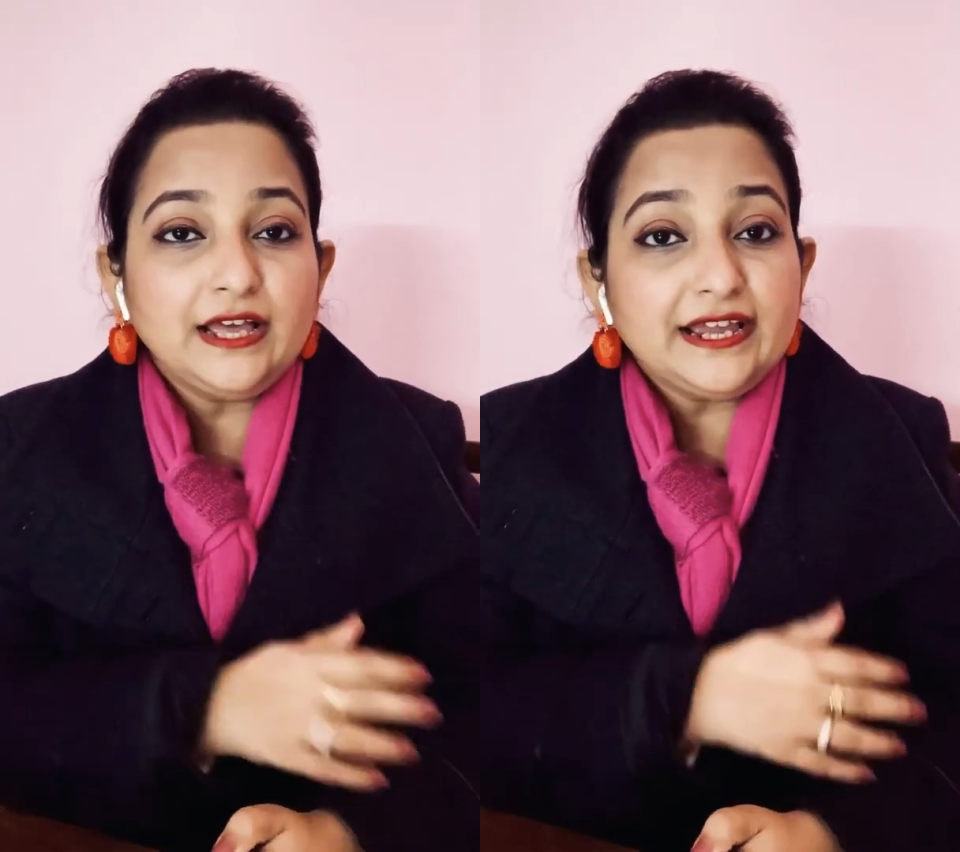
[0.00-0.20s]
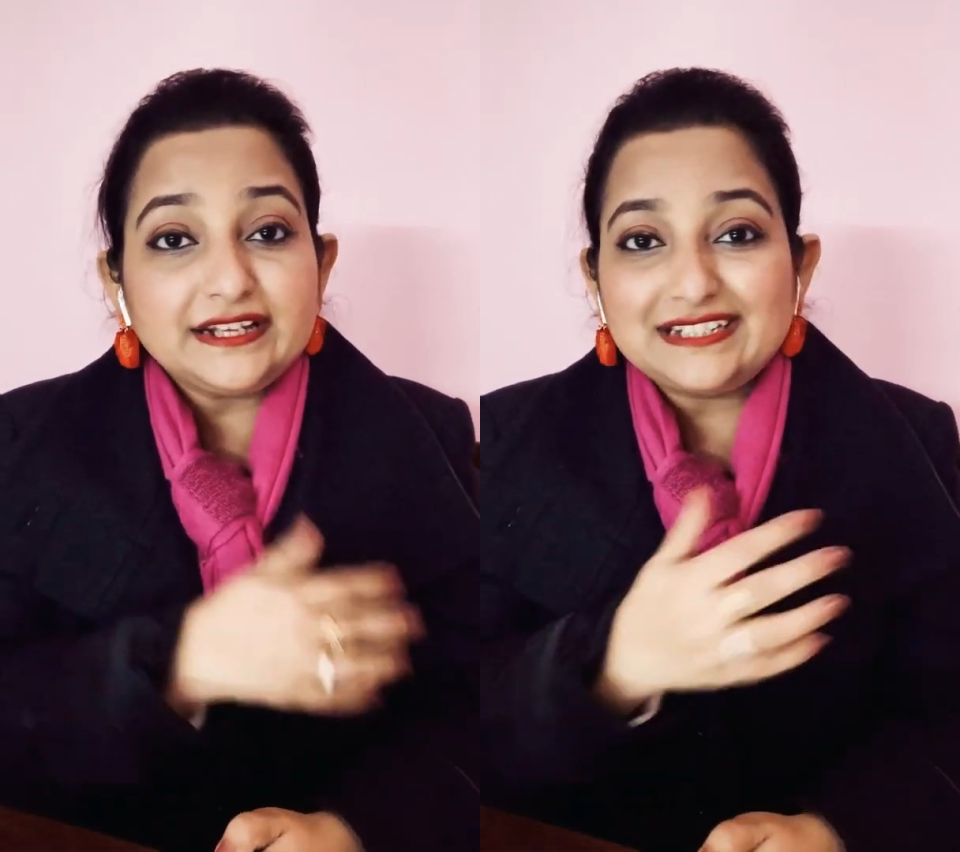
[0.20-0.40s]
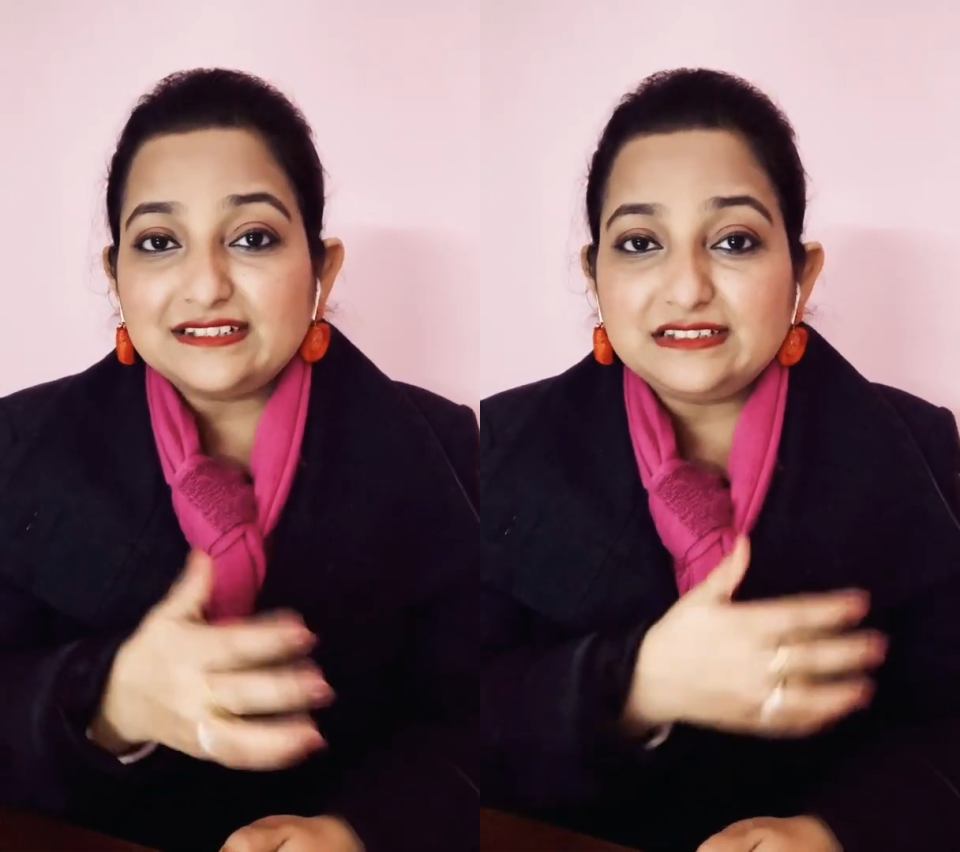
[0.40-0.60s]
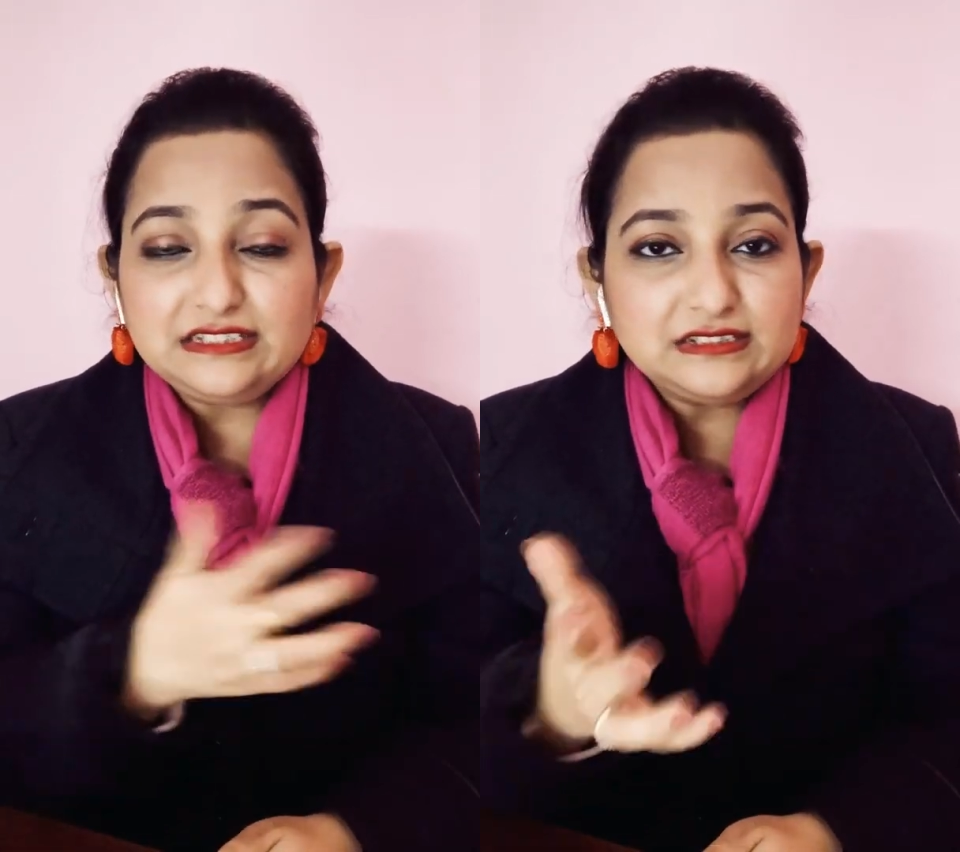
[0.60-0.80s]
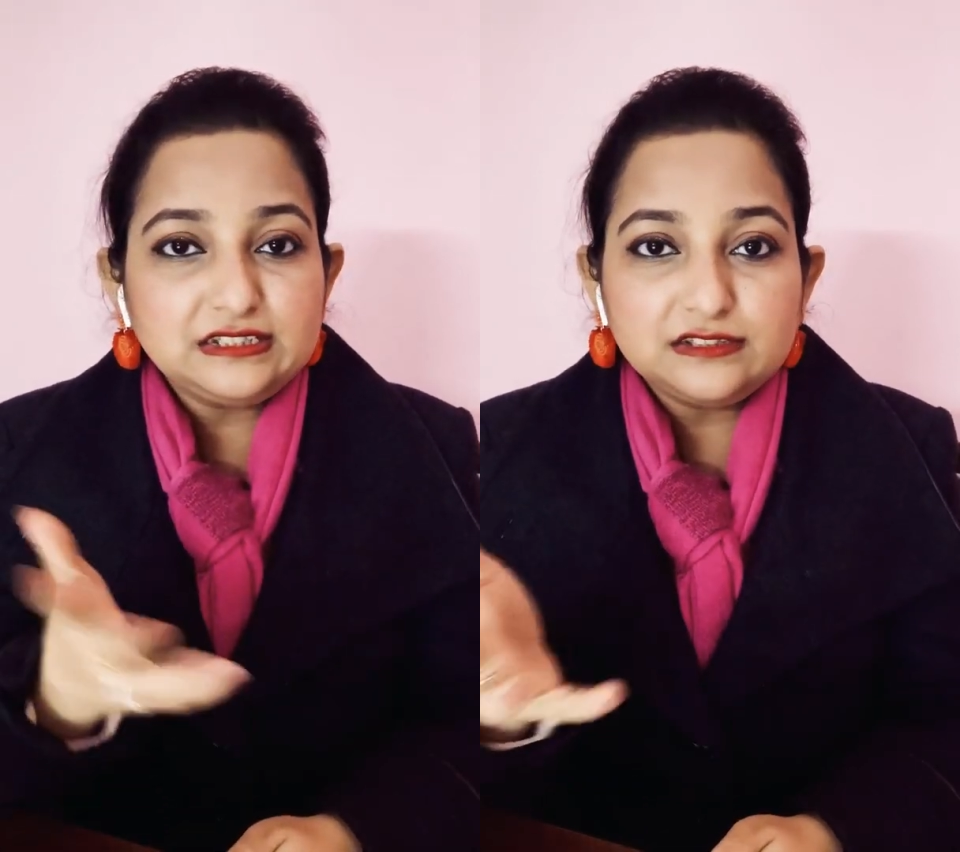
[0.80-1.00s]
it has
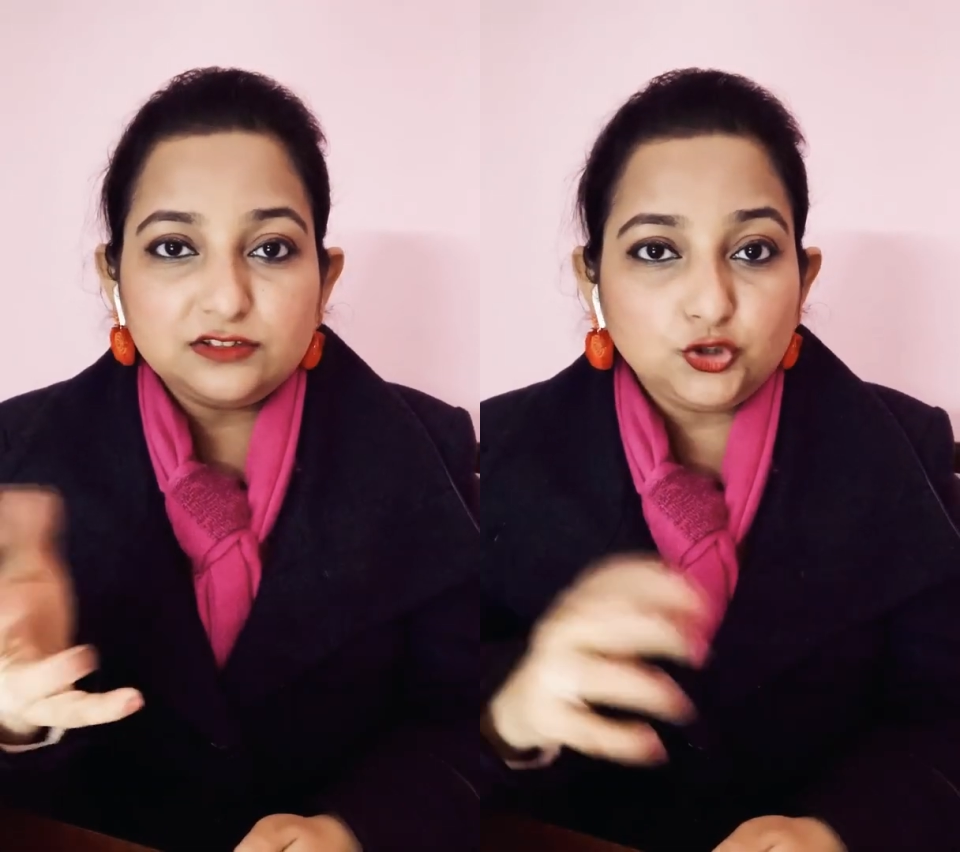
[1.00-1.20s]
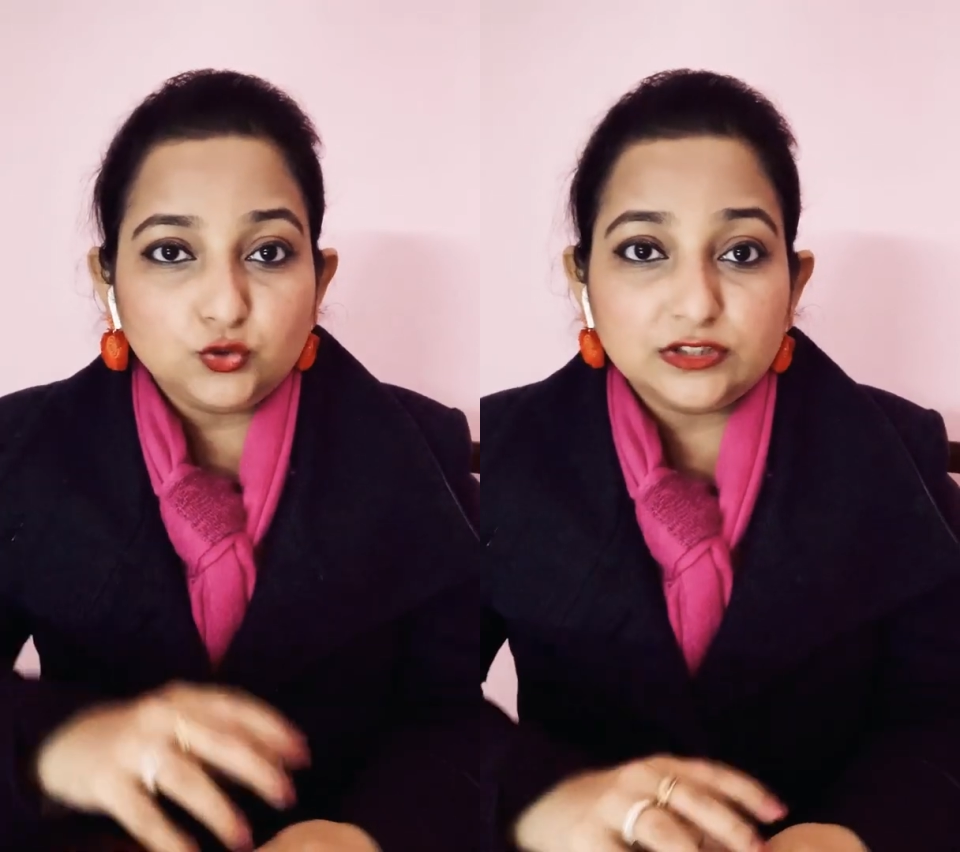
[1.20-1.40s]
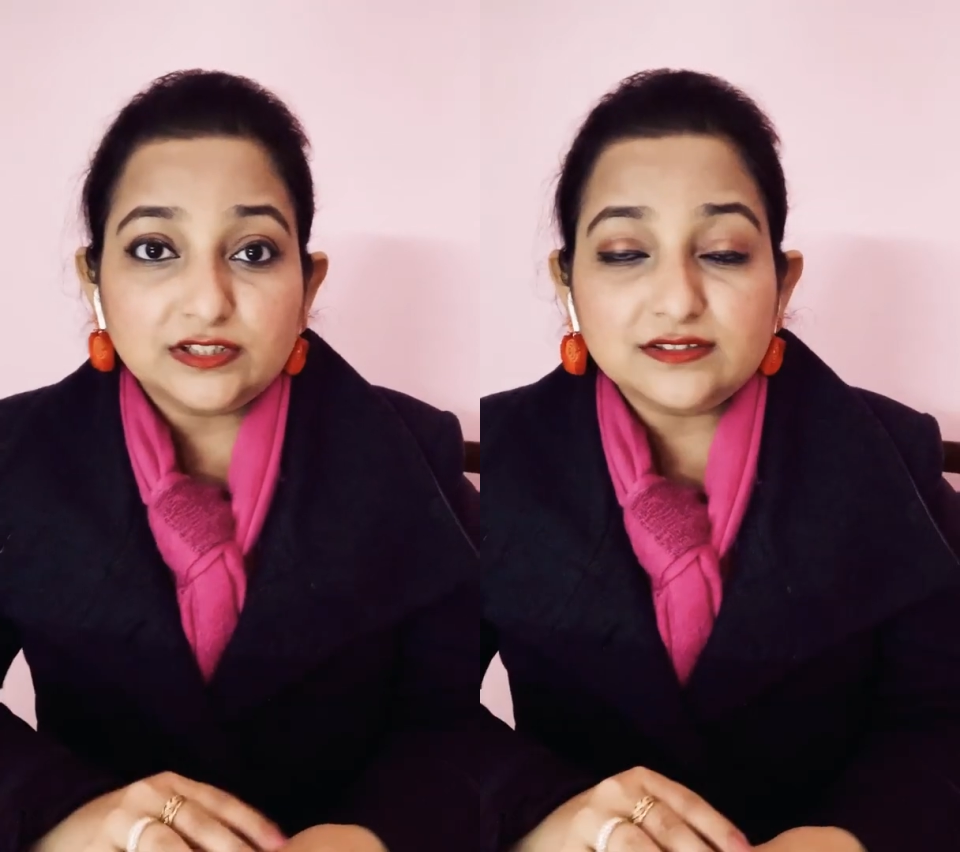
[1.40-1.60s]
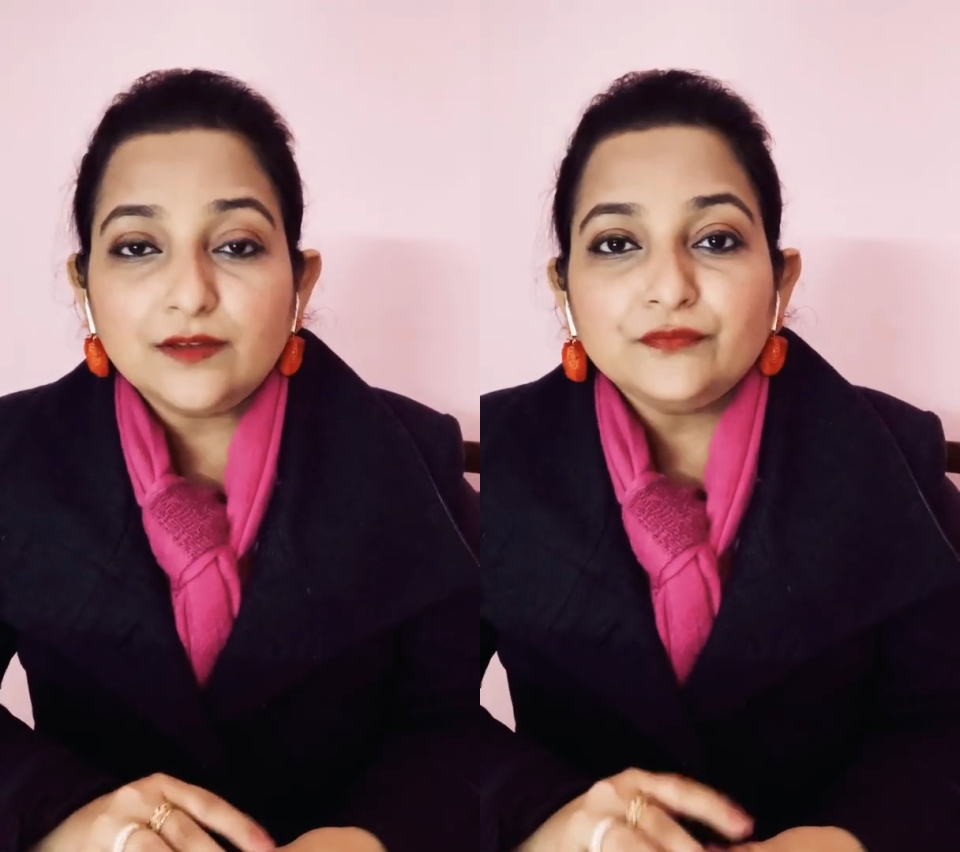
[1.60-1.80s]
these uses.